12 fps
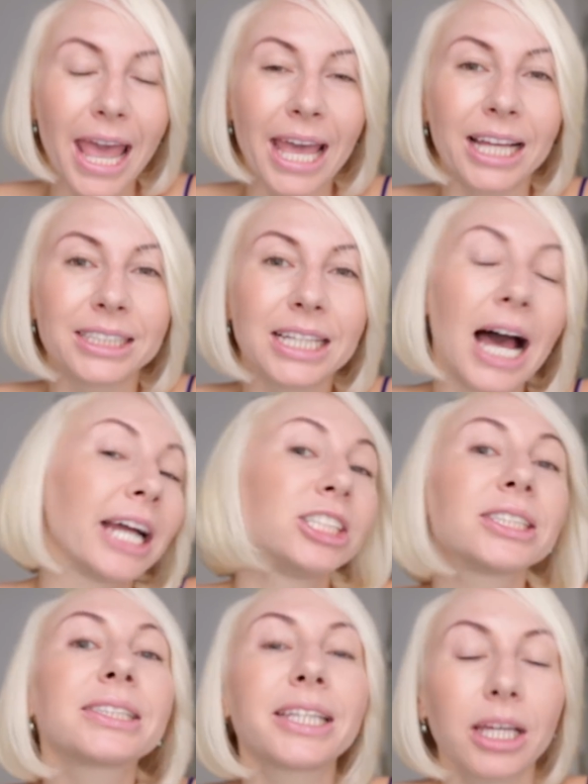And I
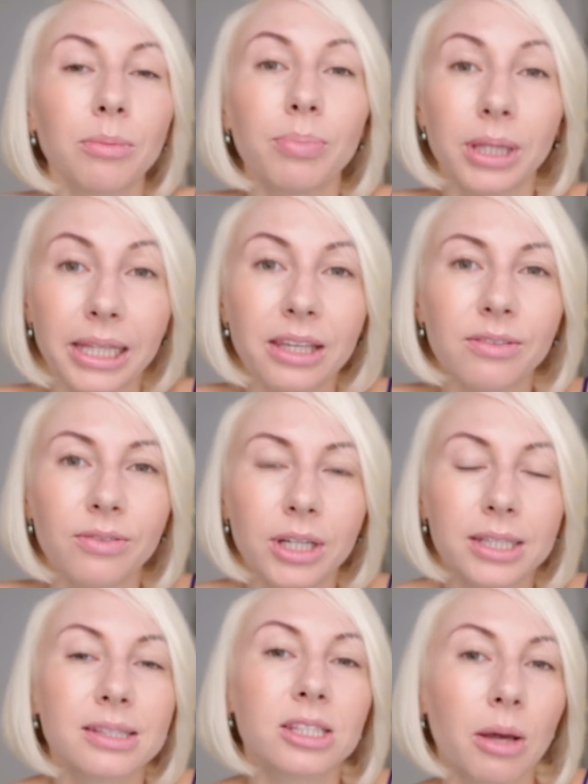just can't believe
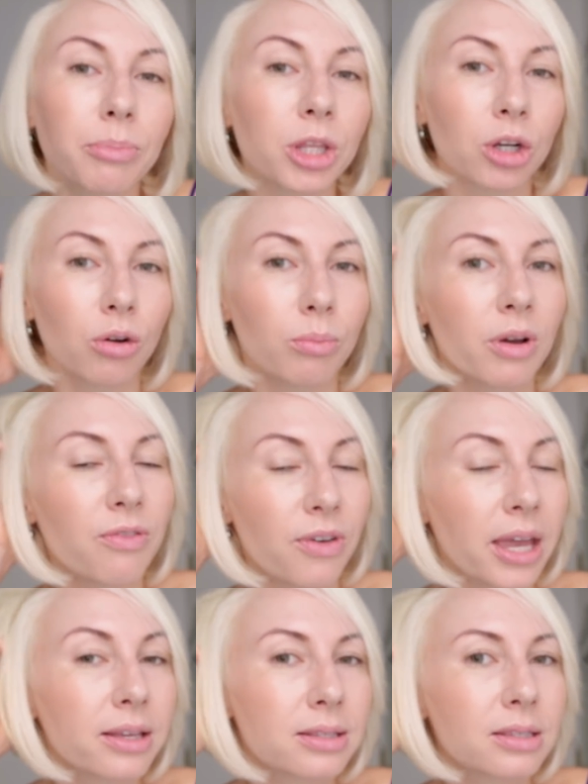it's something on my
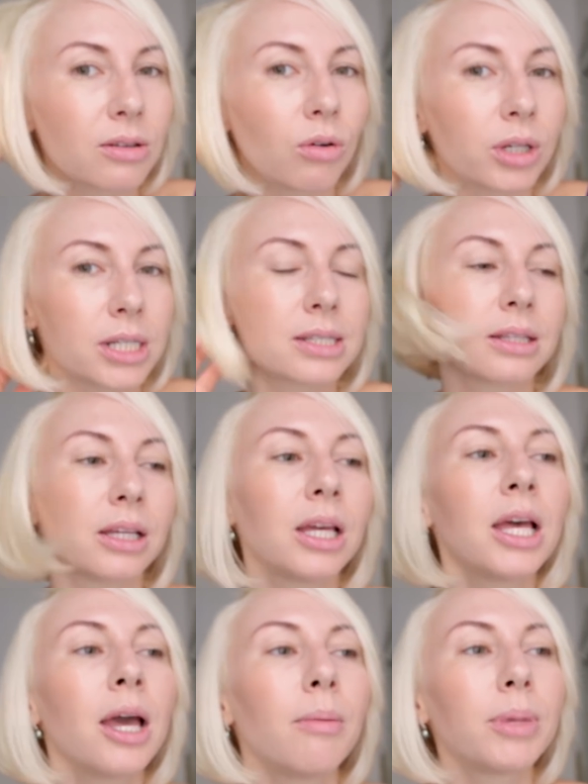face, honestly.
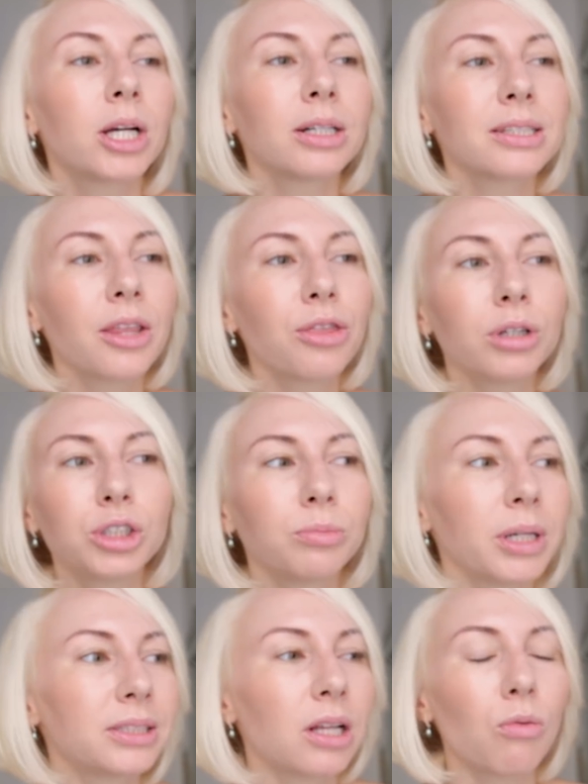Because I thought to
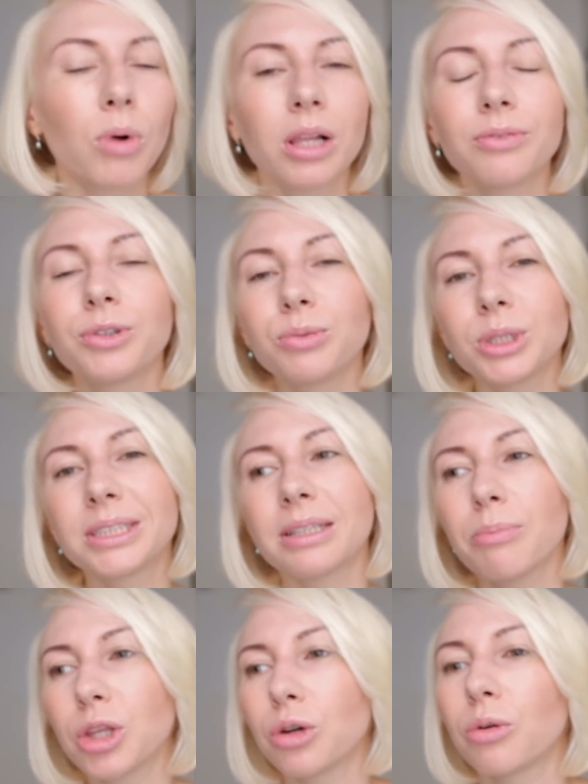myself, well, if it was
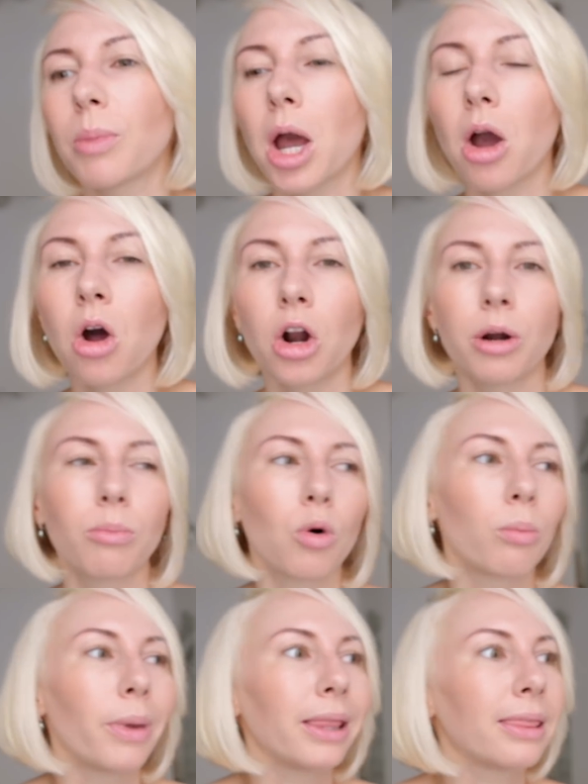something on my arm
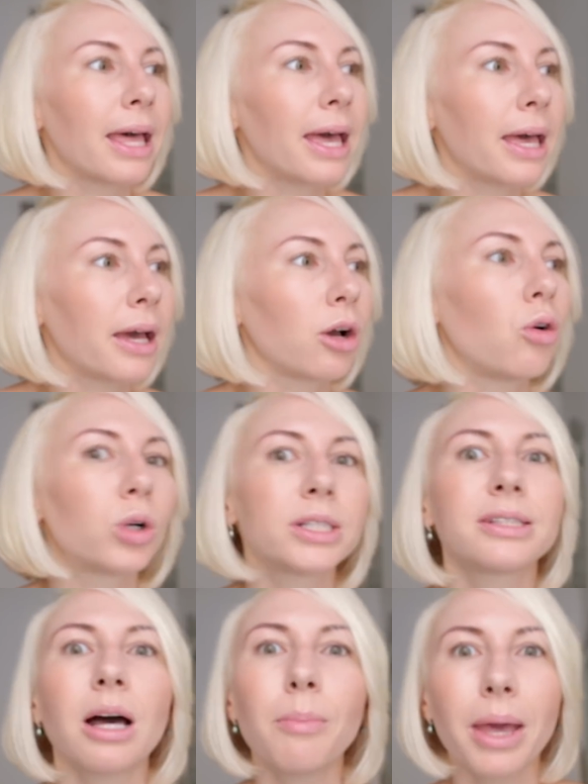or my leg or
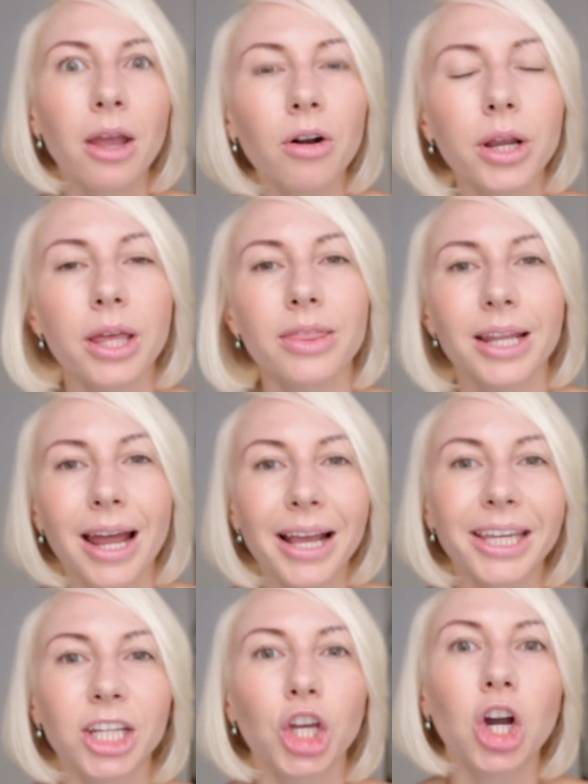some area that I
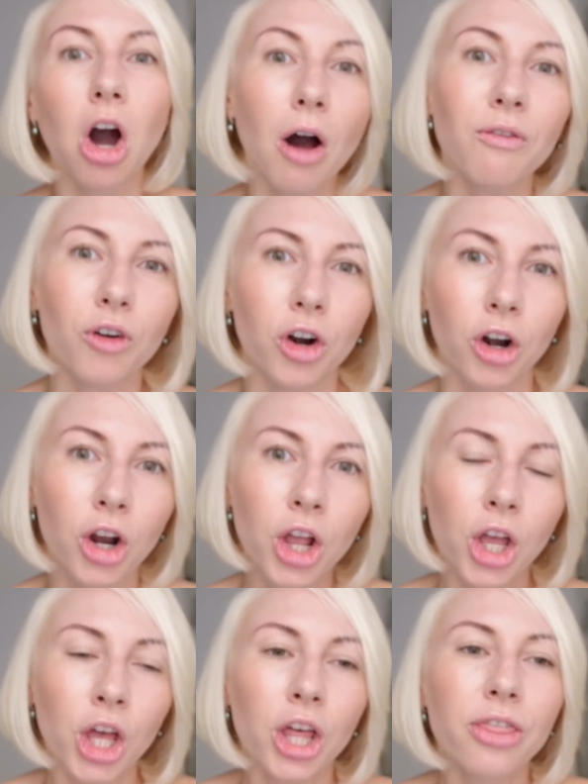can cover,
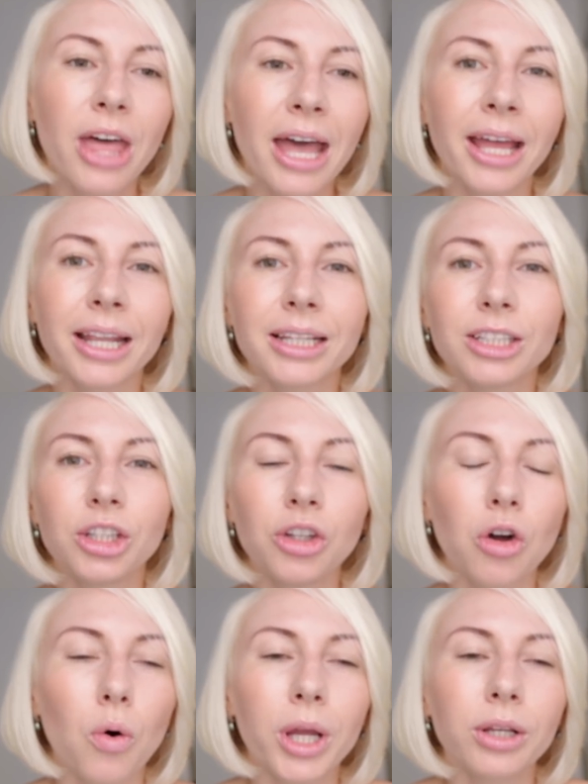then, you
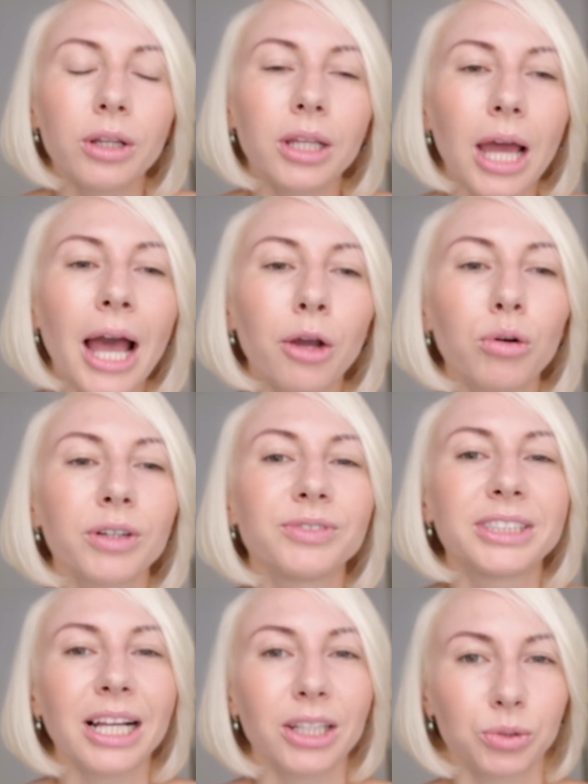know, I could
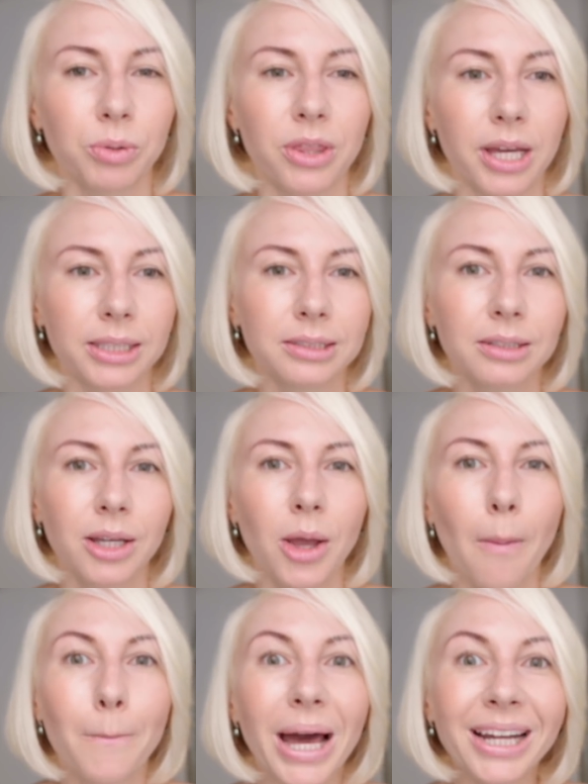have dealt with it.
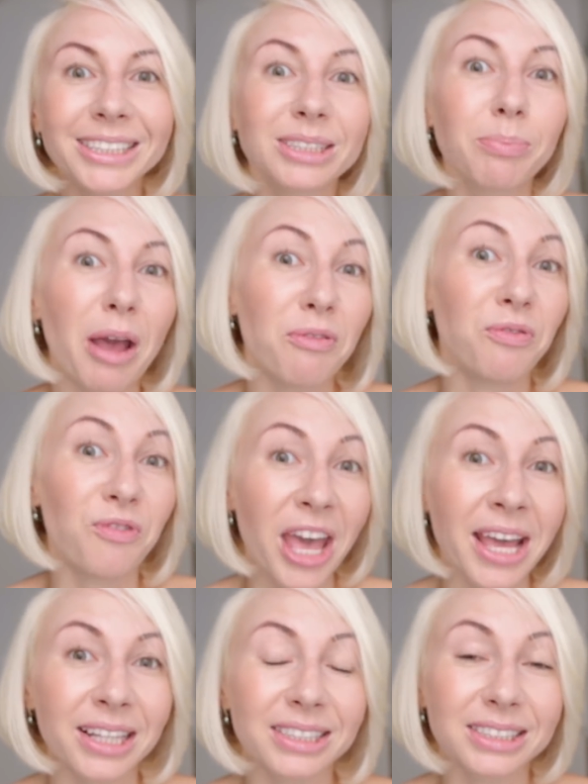But it's my
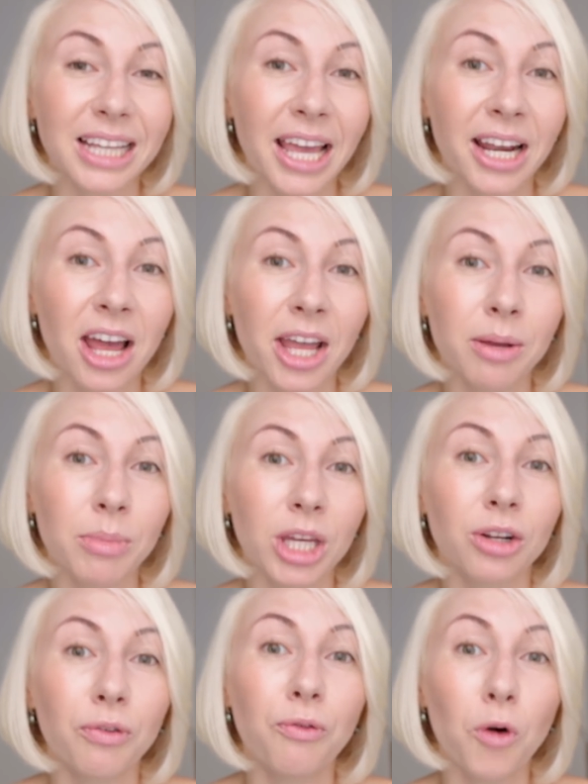face, and I am
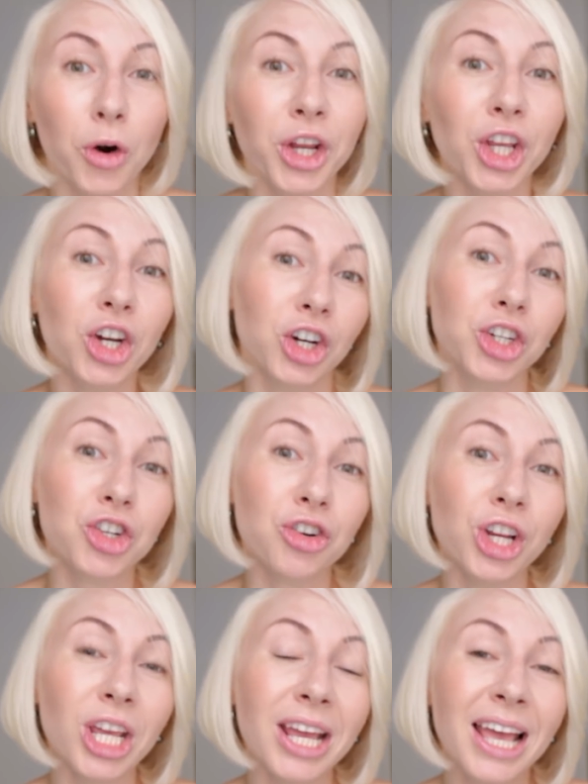in a foreign
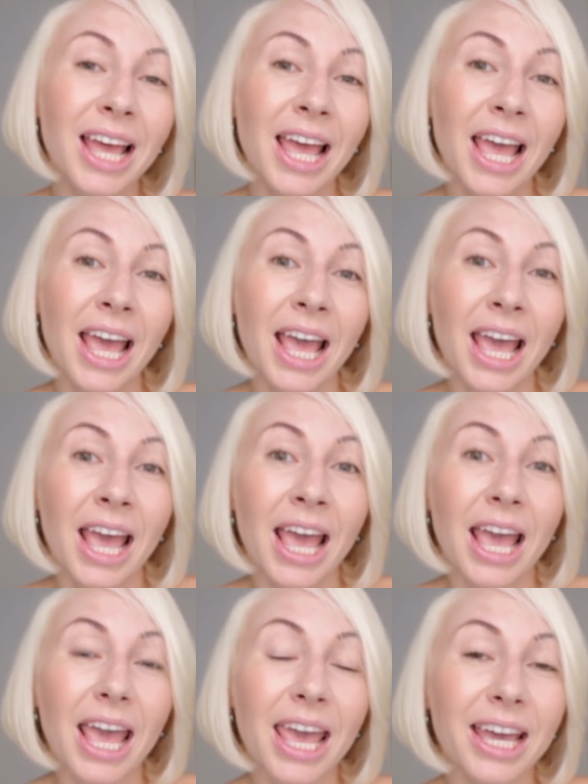country,
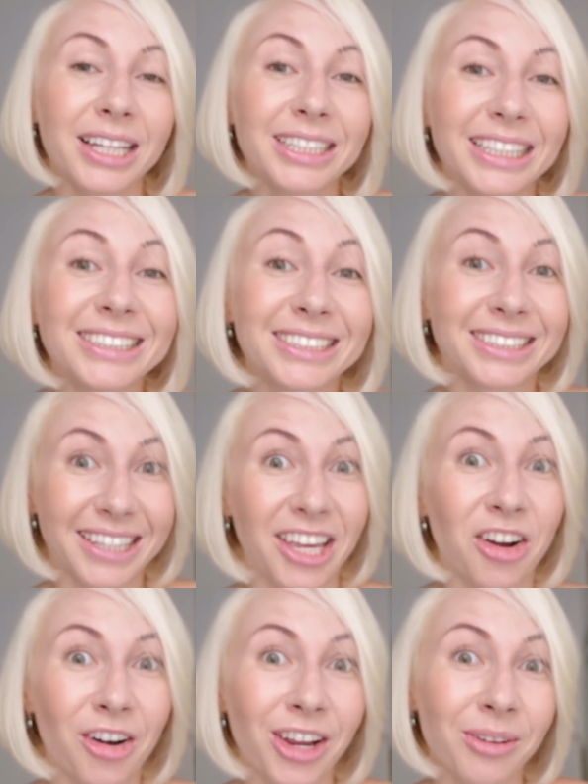and it's
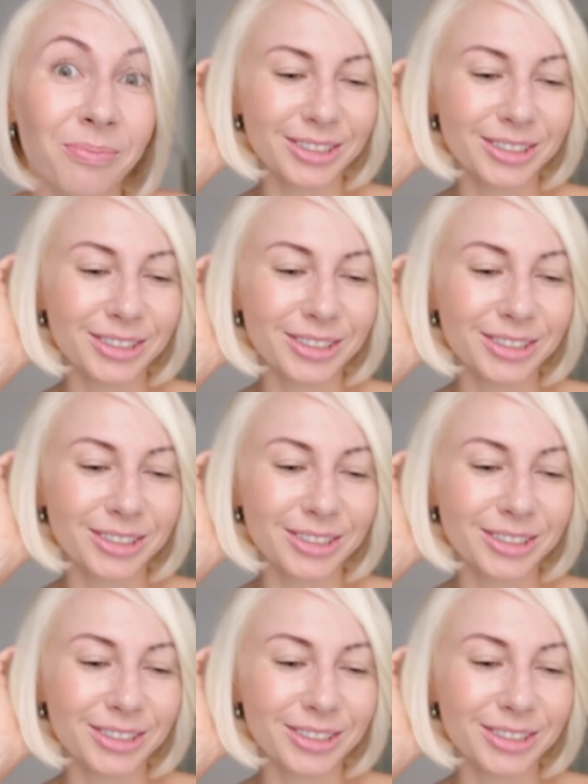scary.